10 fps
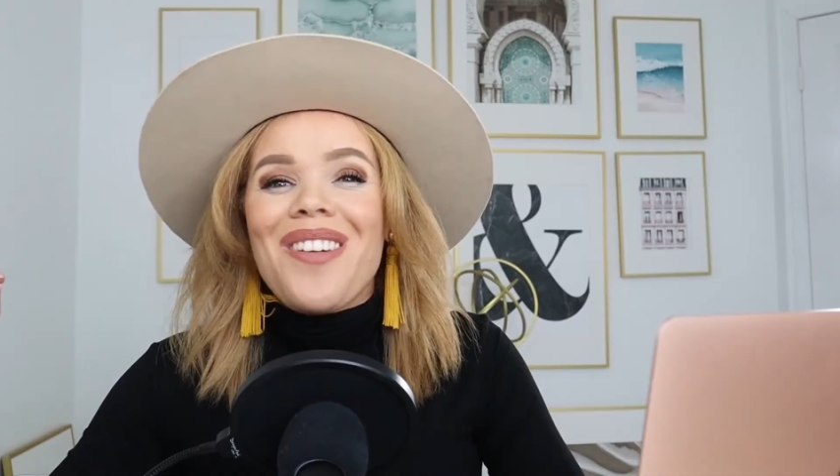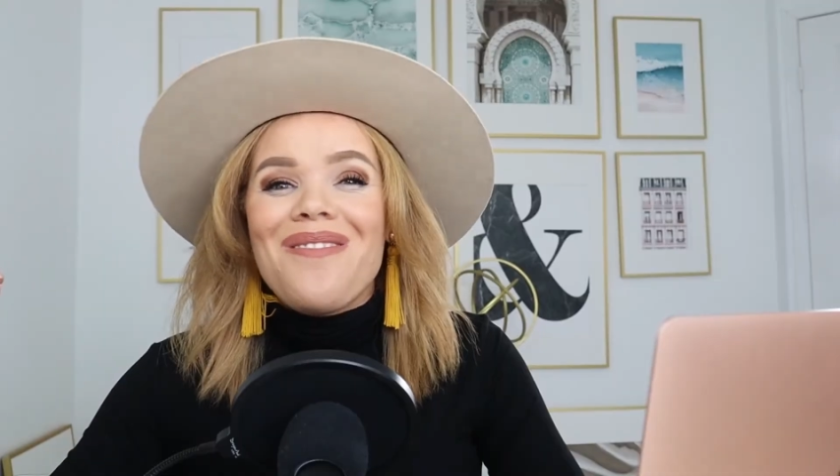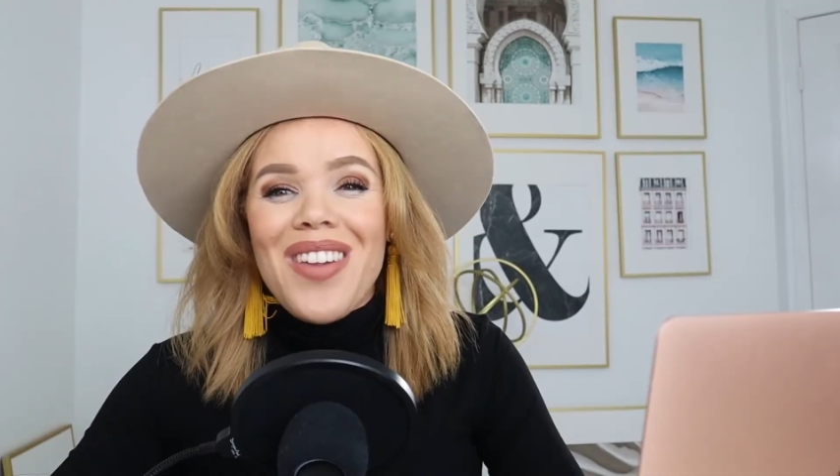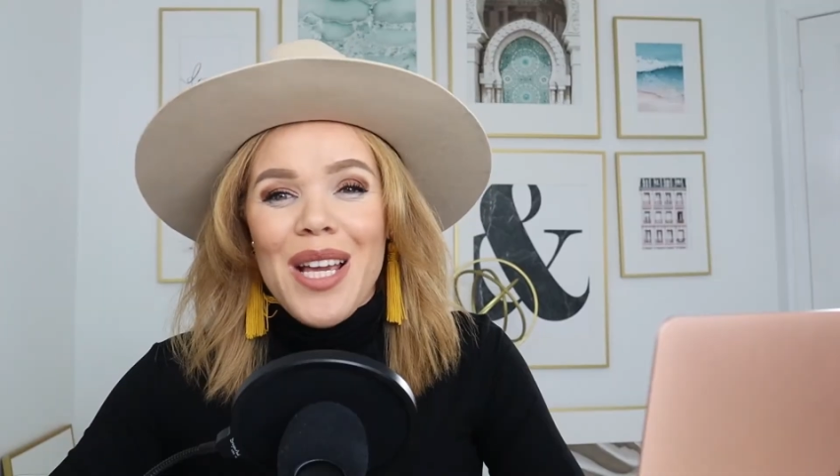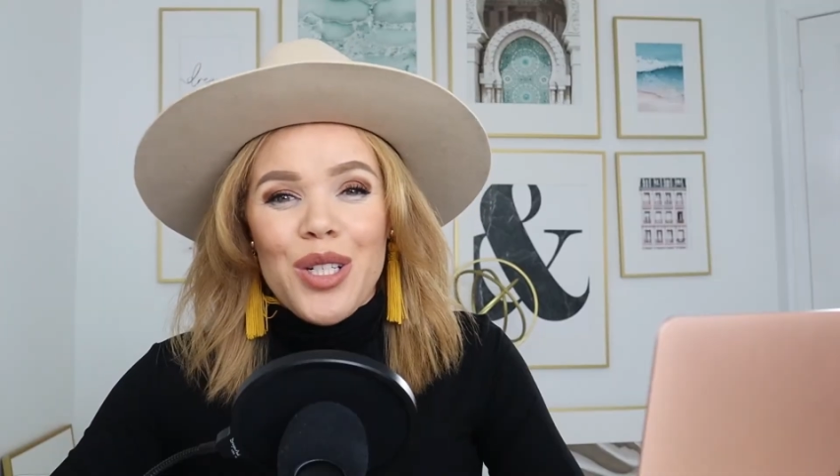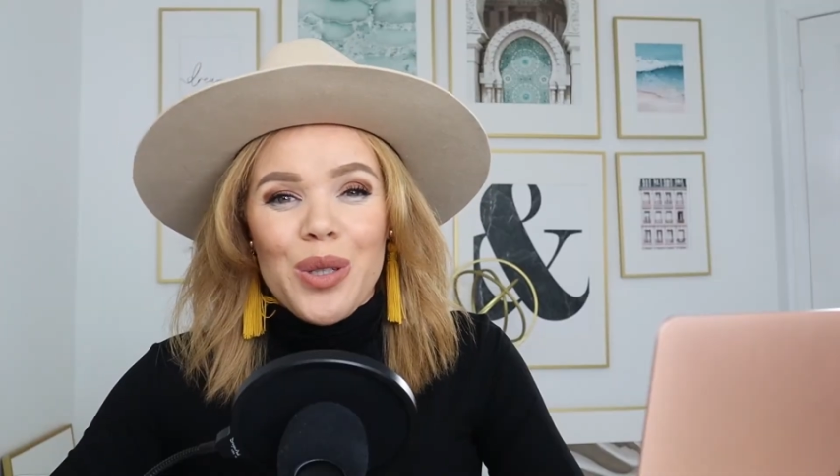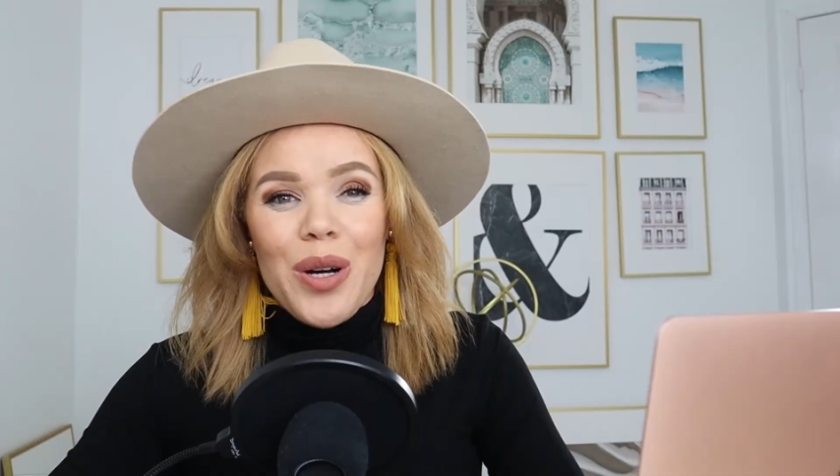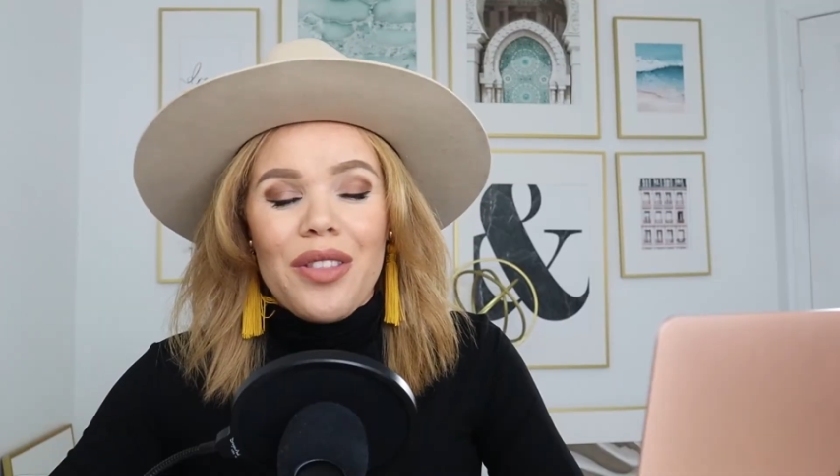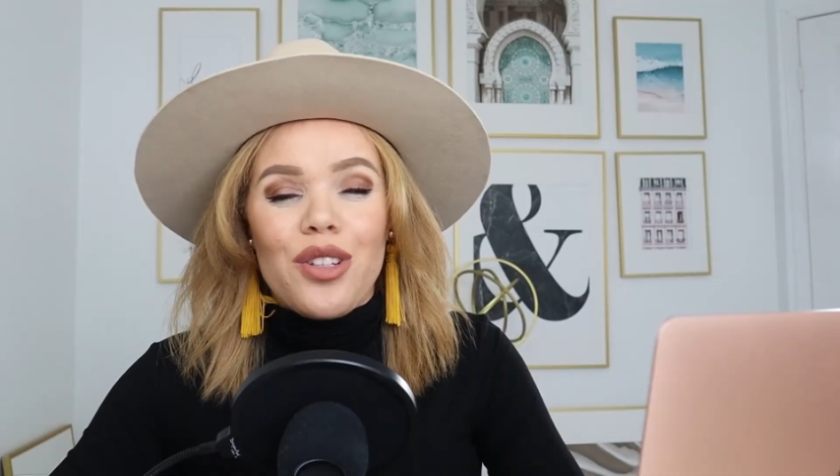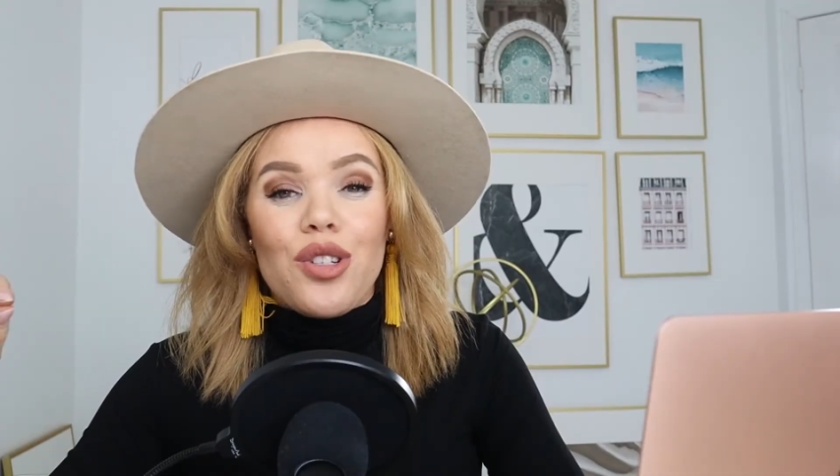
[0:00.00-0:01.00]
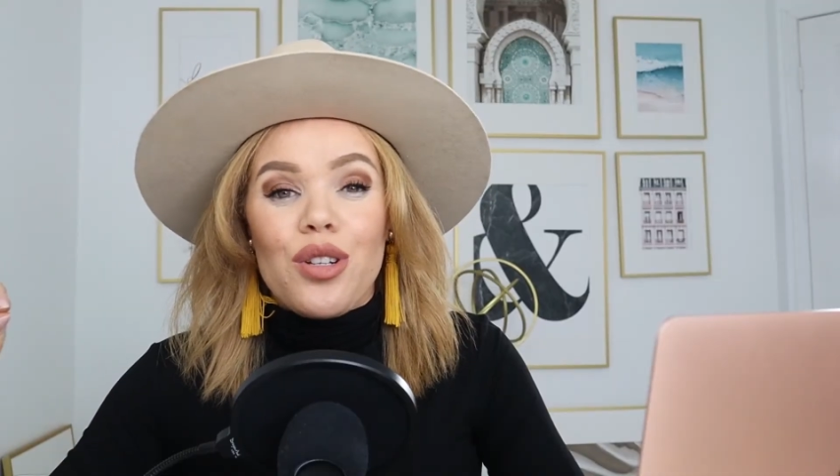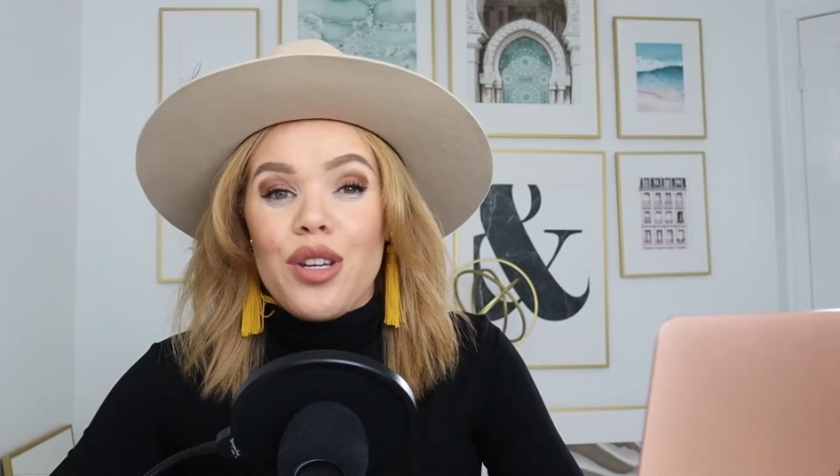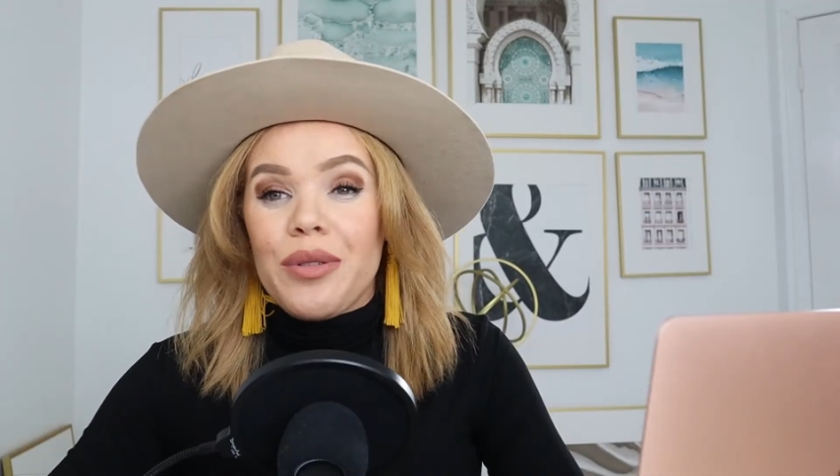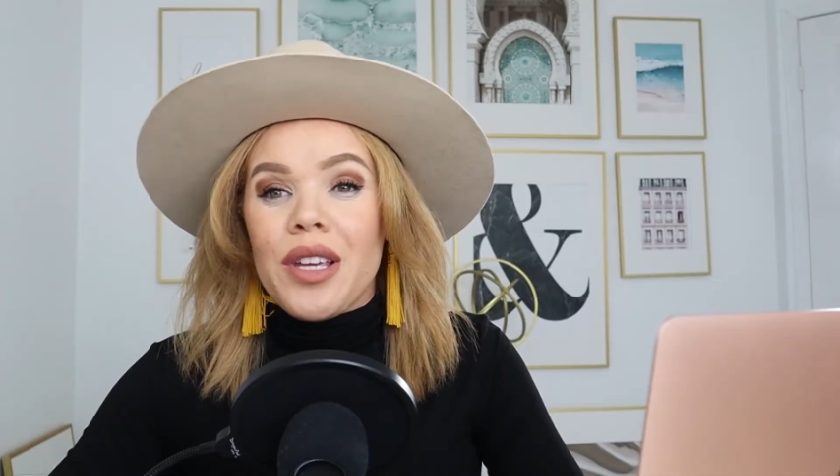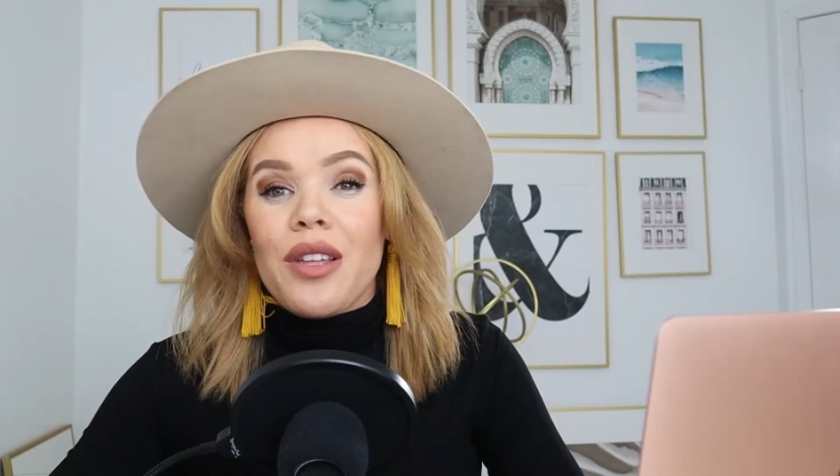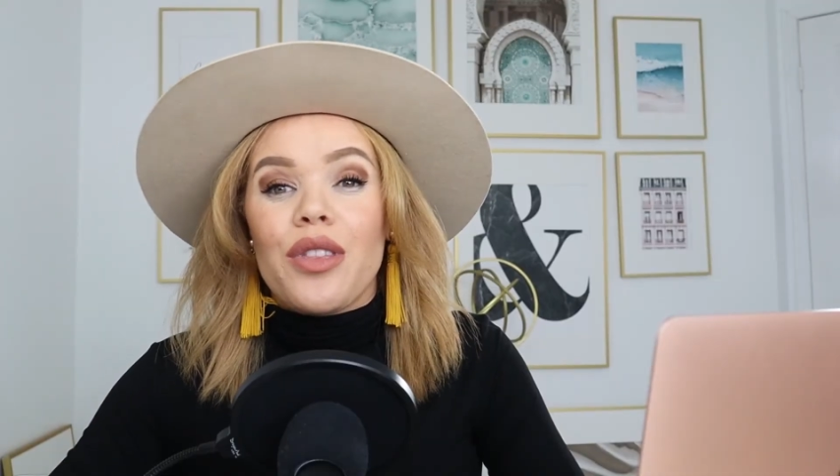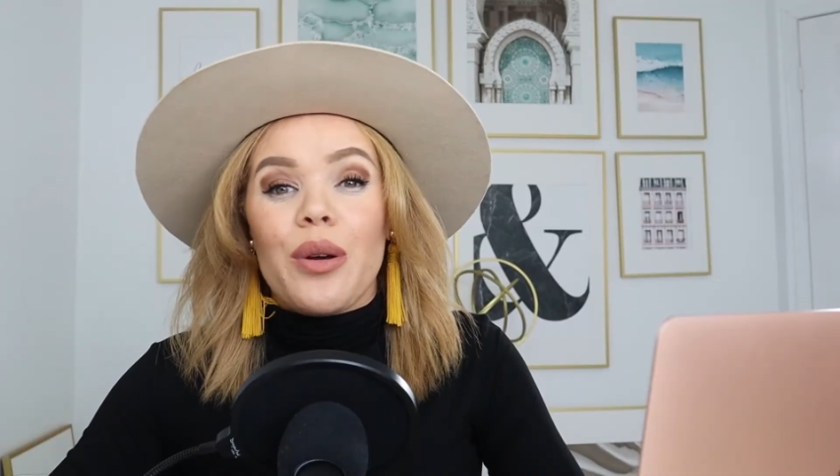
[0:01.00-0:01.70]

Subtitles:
but make sure that you're using